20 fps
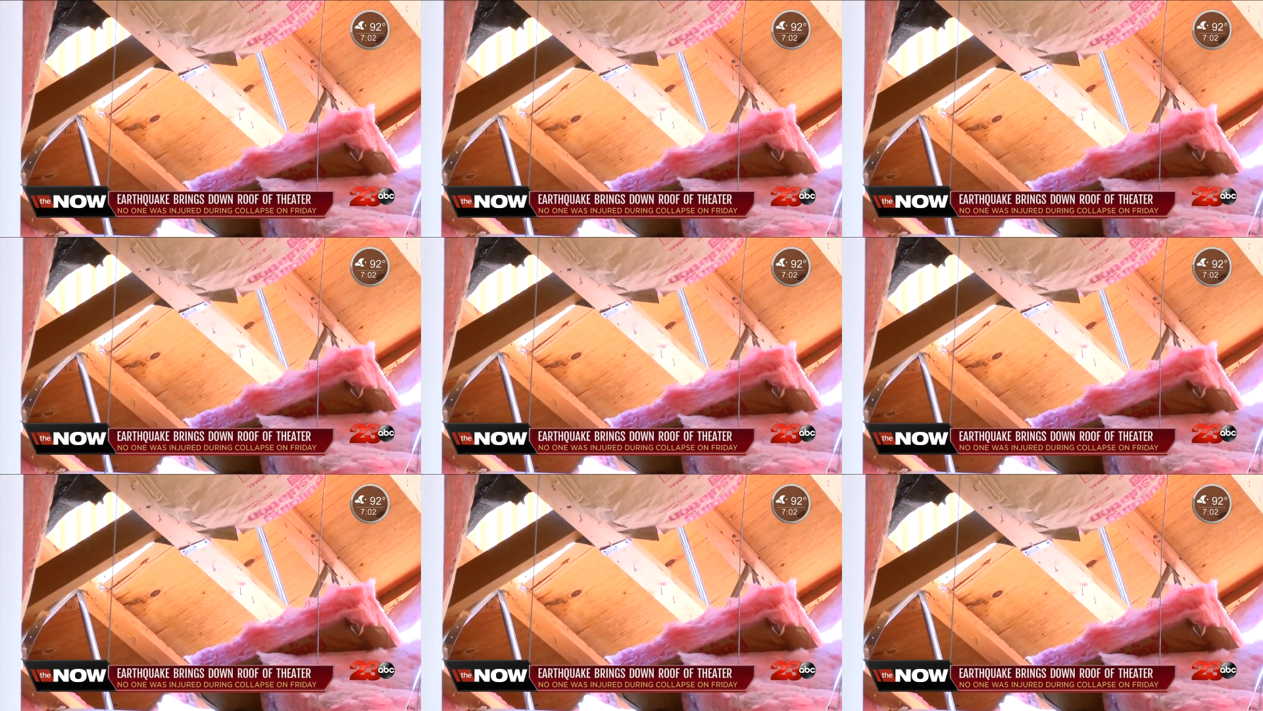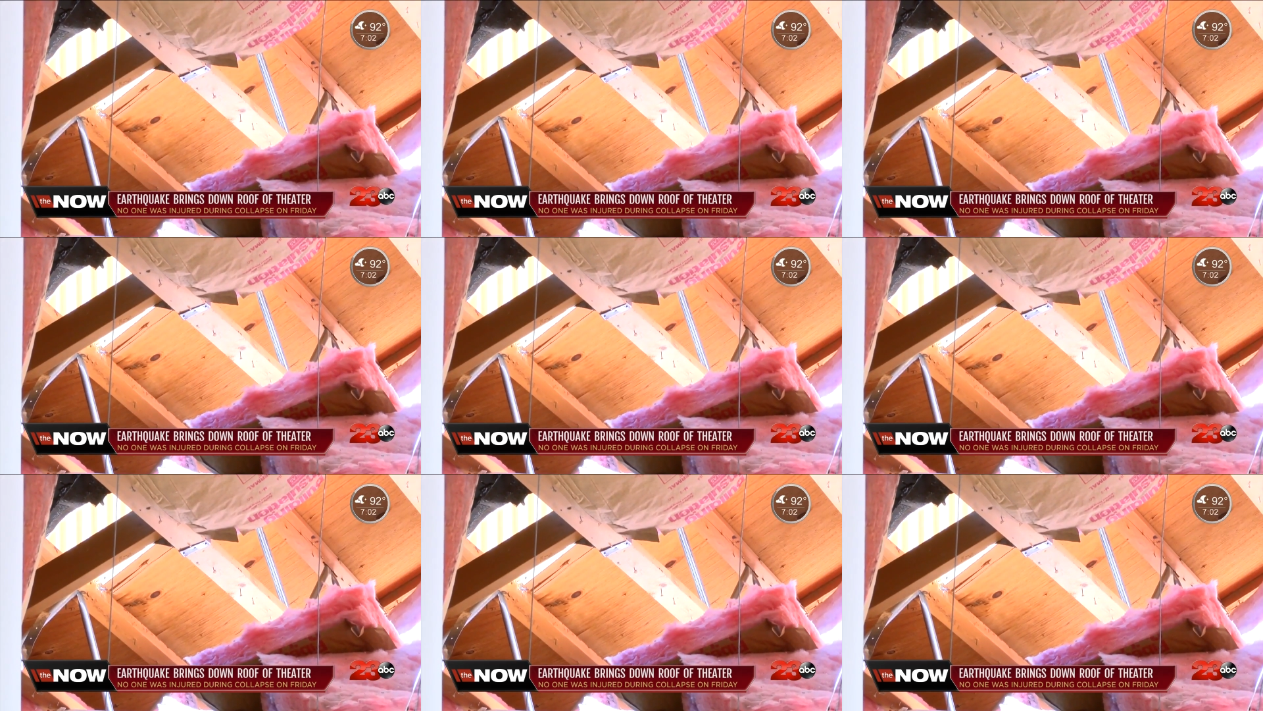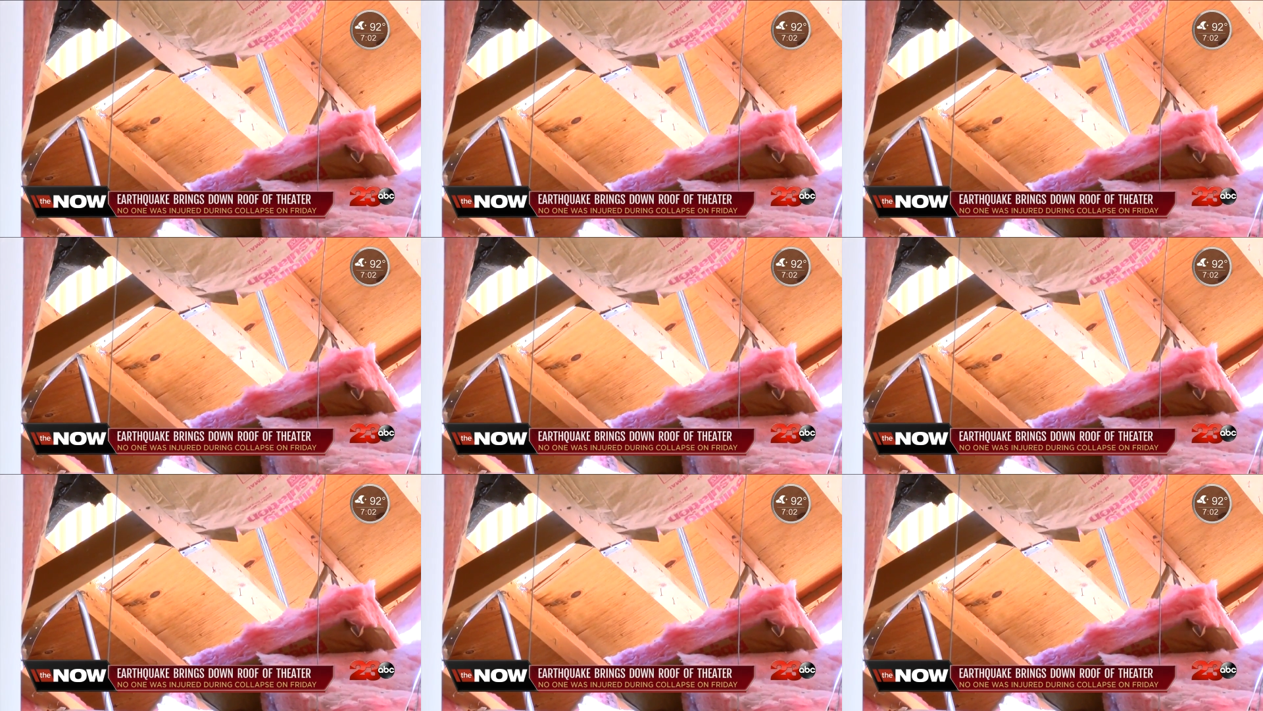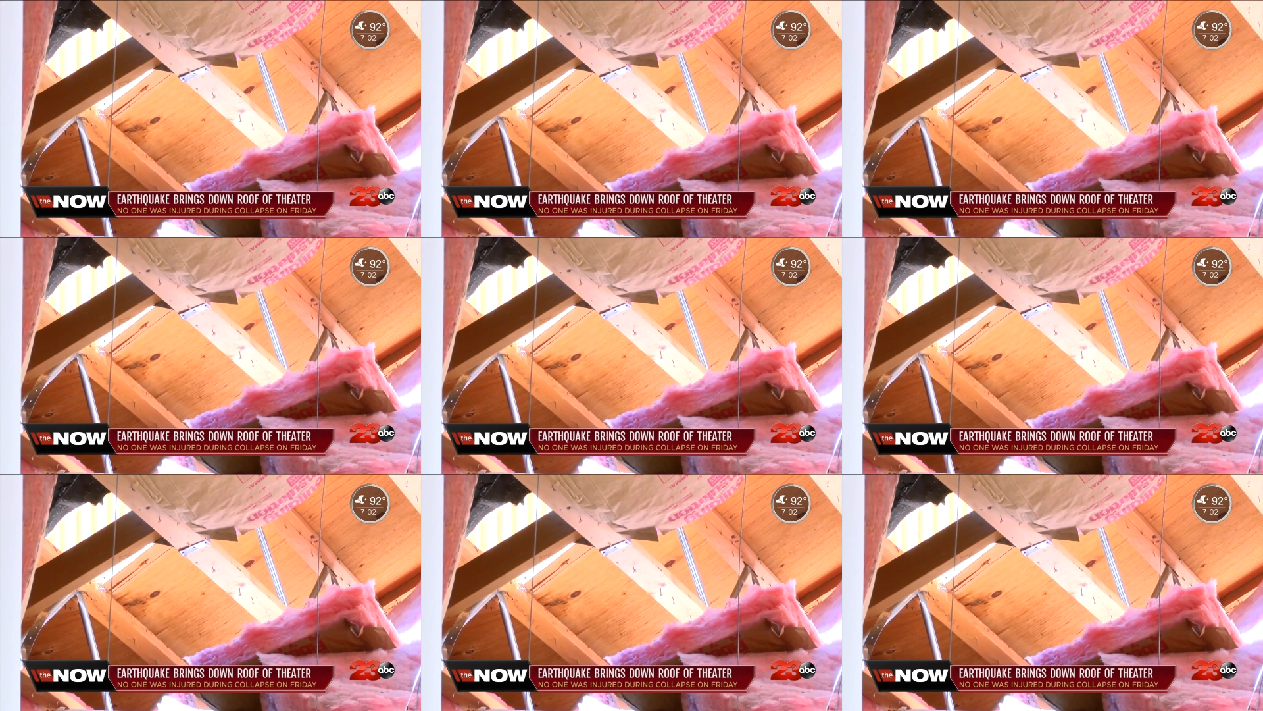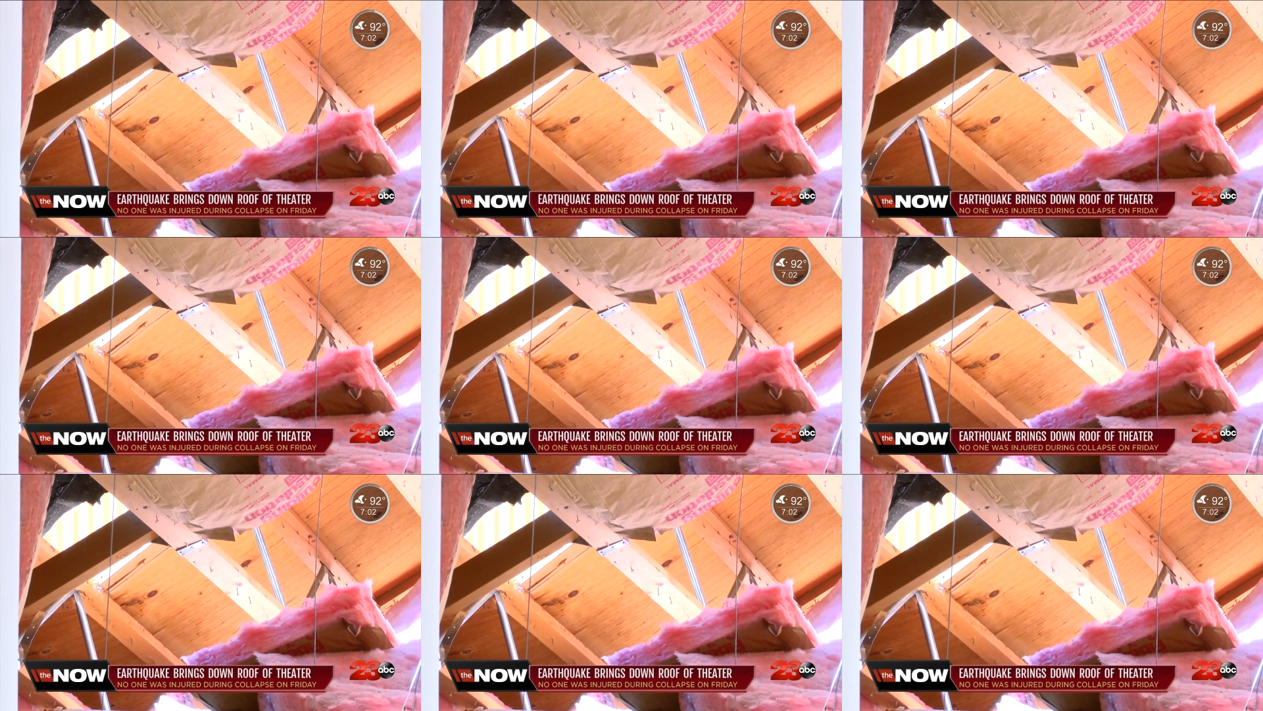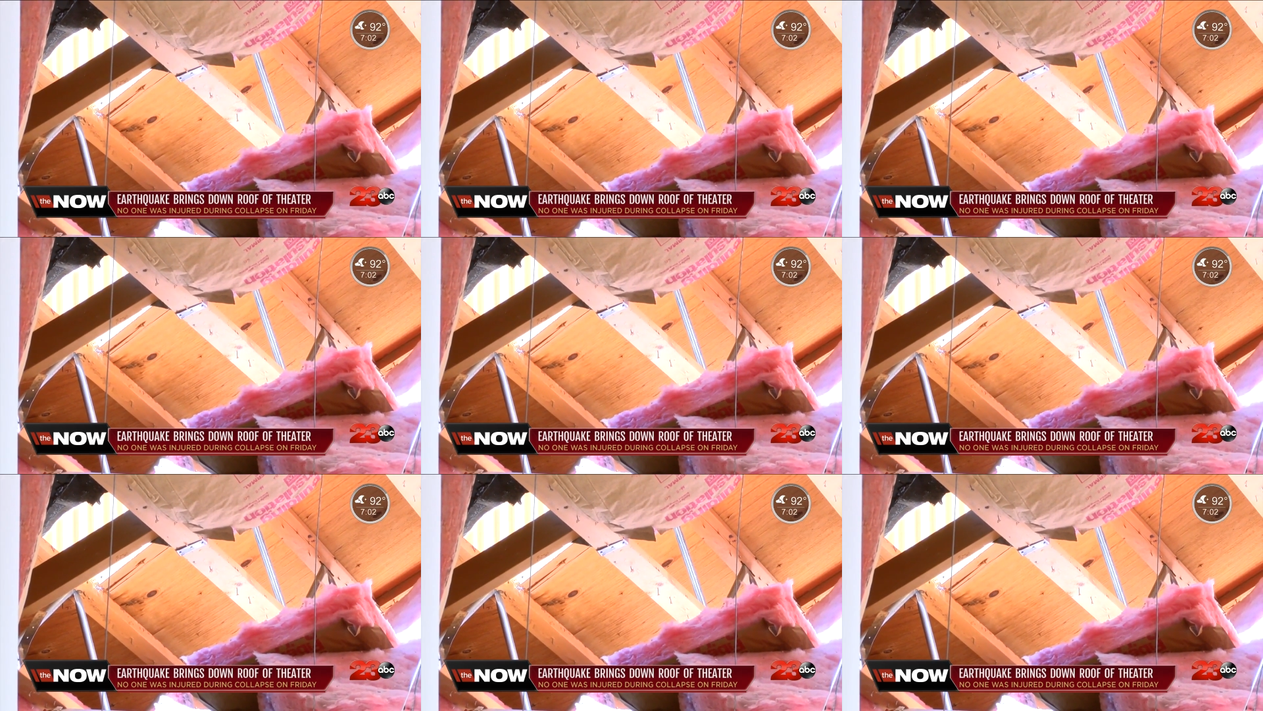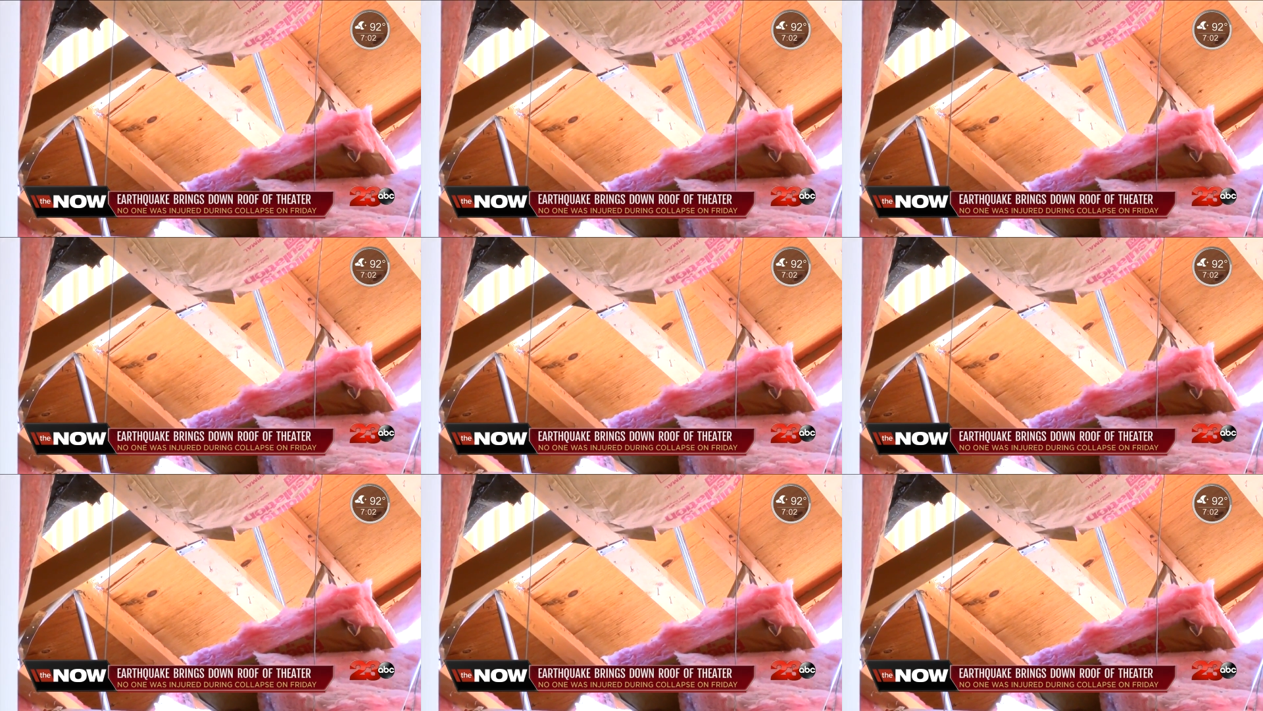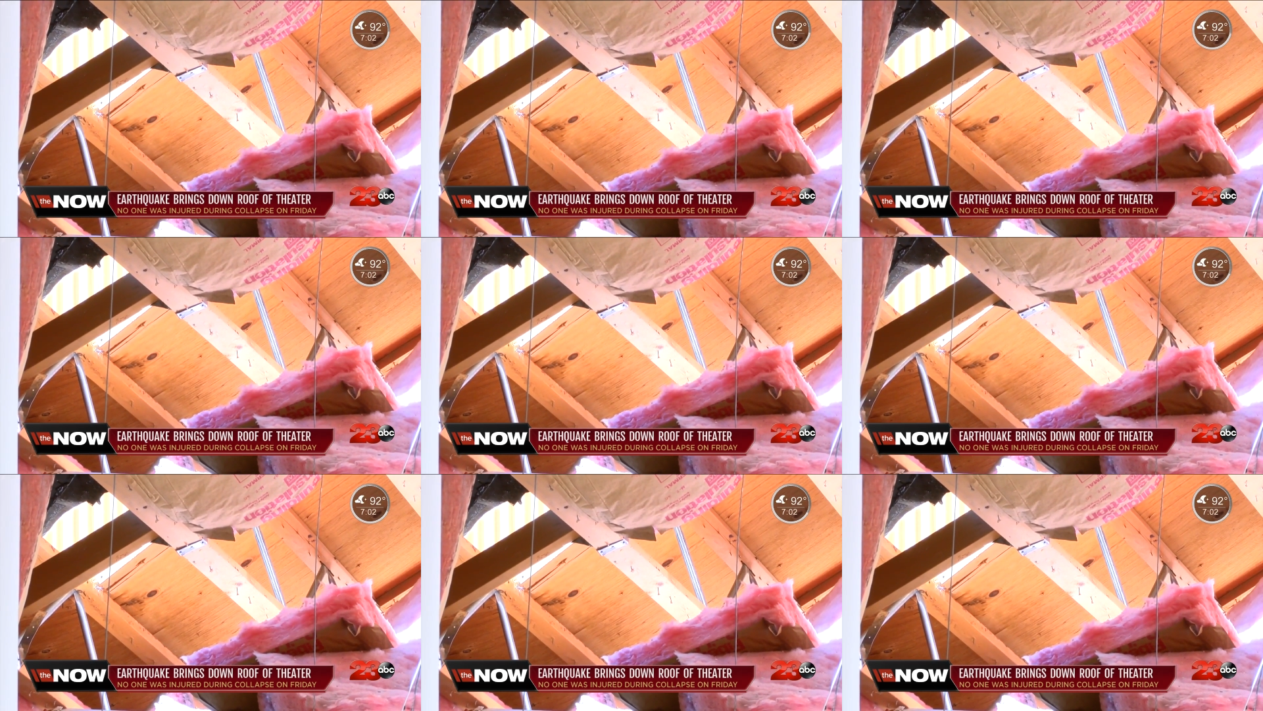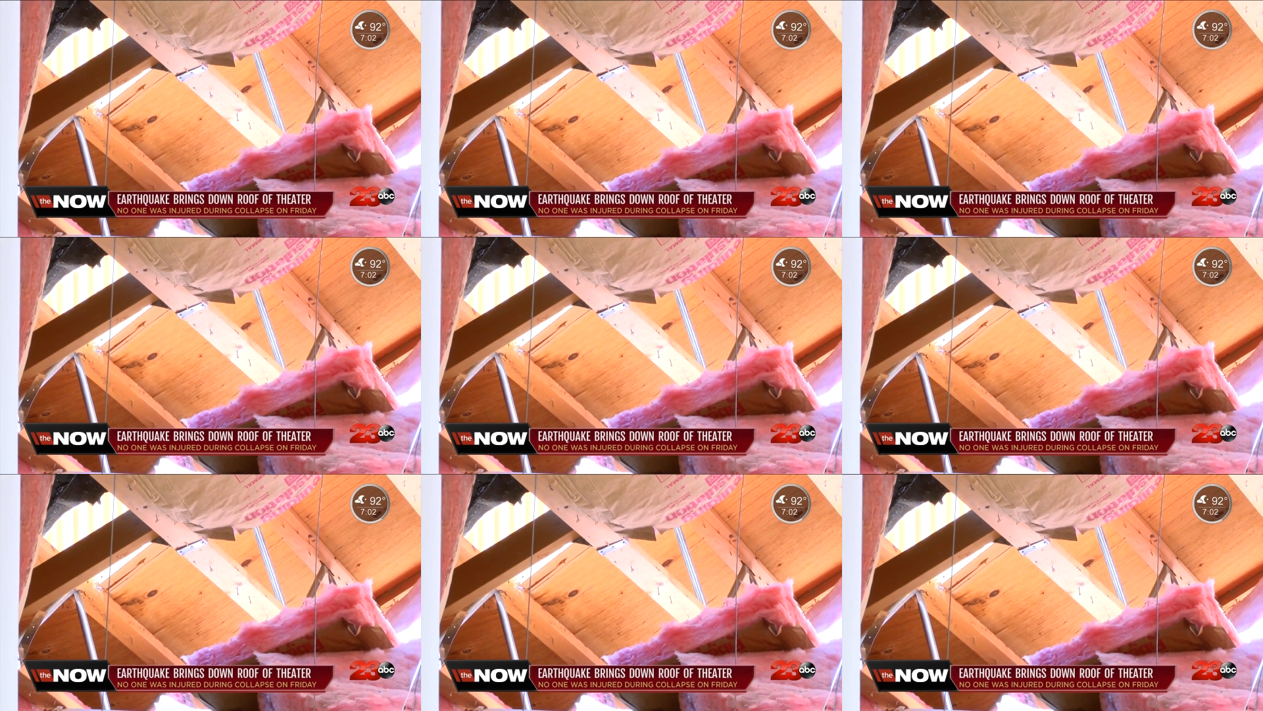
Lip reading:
(no speaker visible)